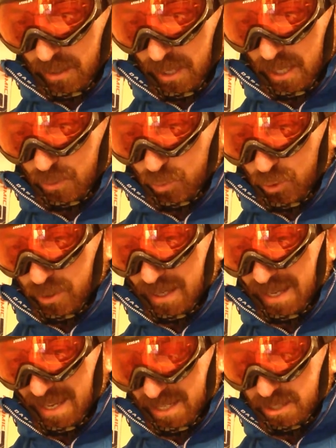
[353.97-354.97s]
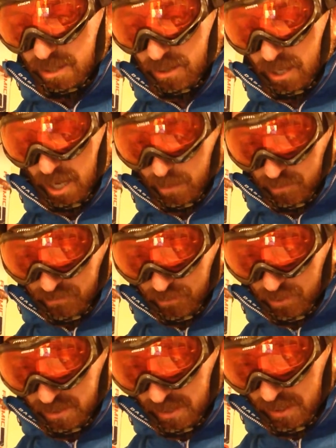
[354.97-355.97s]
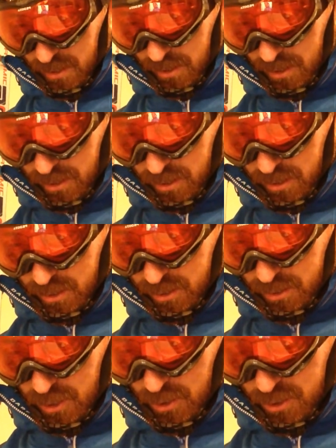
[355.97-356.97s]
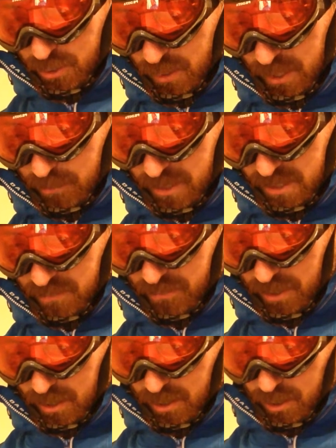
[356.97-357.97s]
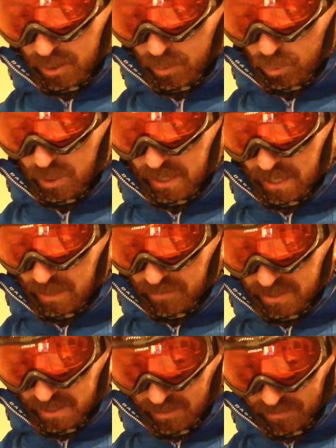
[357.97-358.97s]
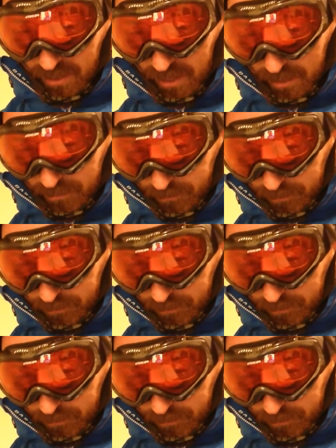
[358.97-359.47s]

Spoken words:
in wood is carbon-14. So you've got to do a little bit of working out for yourself there.